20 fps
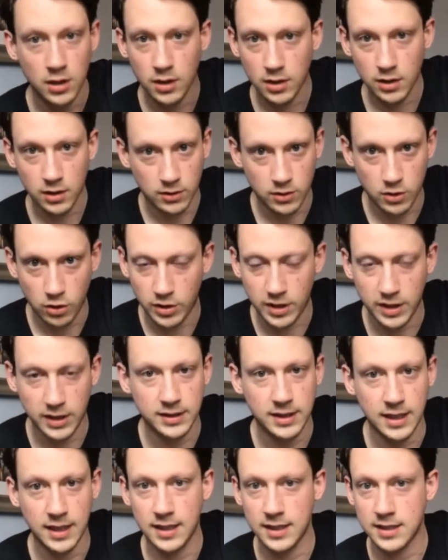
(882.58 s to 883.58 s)
cooking
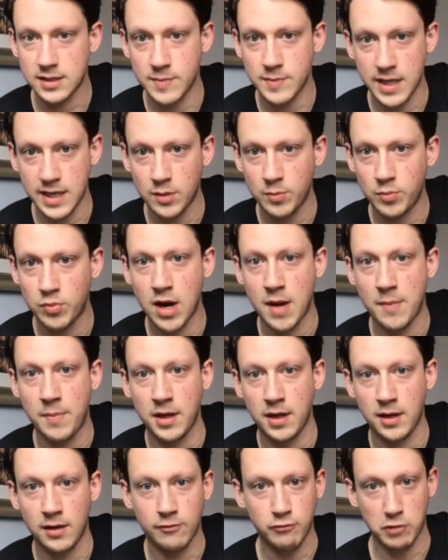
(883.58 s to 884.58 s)
dinners, meal
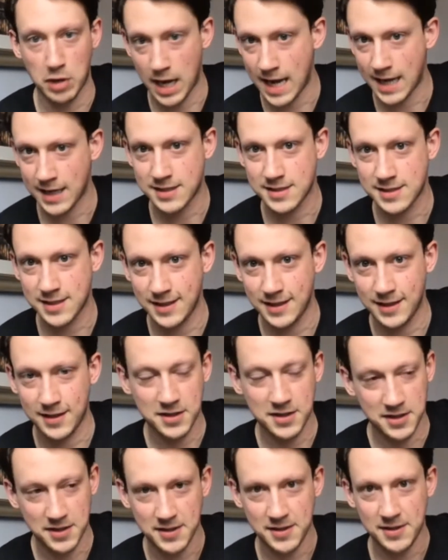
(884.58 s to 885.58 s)
prepping, relaxing,
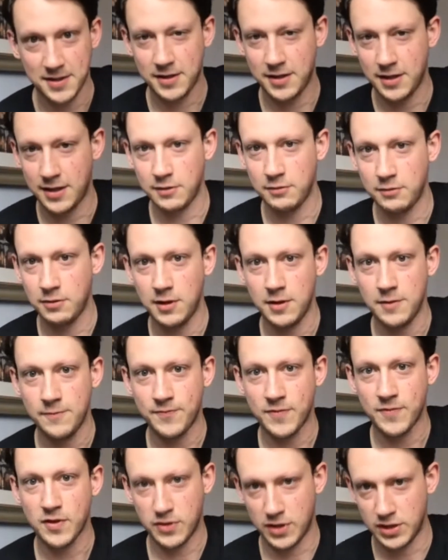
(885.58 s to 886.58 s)

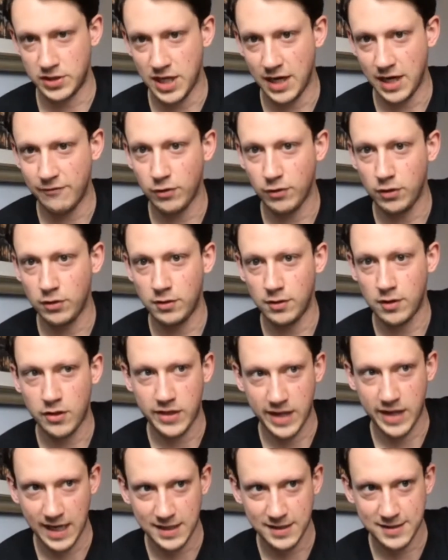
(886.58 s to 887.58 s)
the general
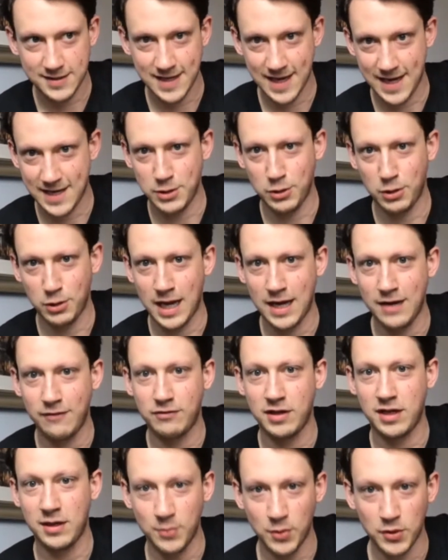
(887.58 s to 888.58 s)
things in your life that
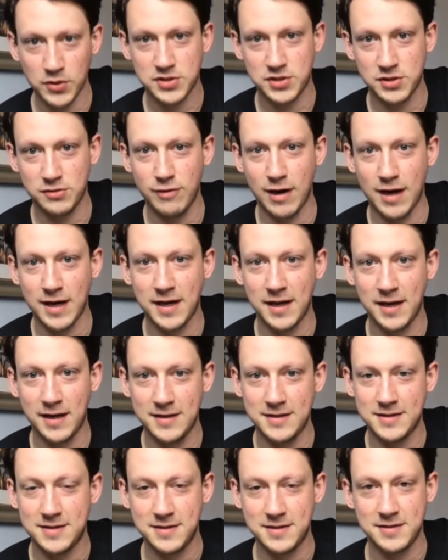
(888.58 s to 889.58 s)
you must do
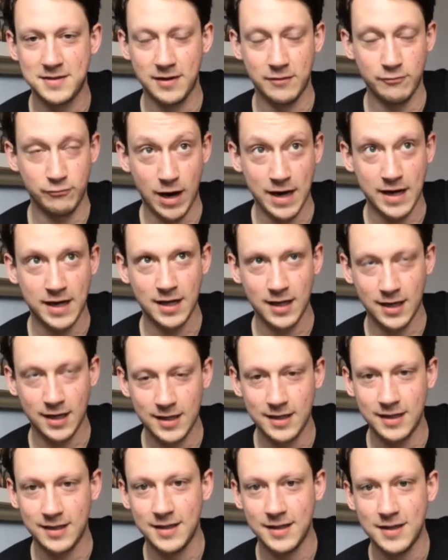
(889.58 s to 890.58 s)
regularly
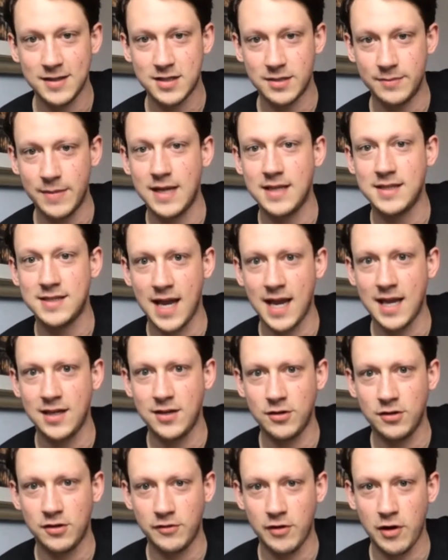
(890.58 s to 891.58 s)
to maintain
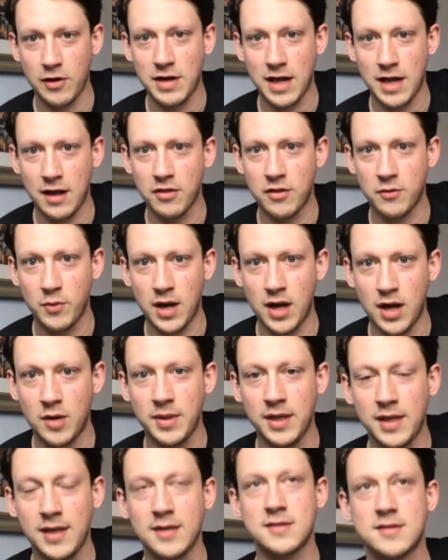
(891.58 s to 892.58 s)
your own health and
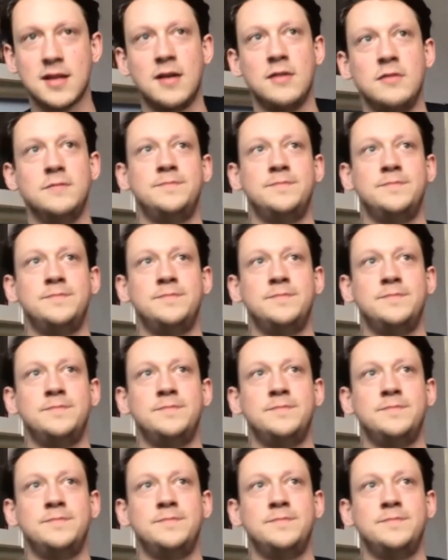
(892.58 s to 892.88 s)
well-being. So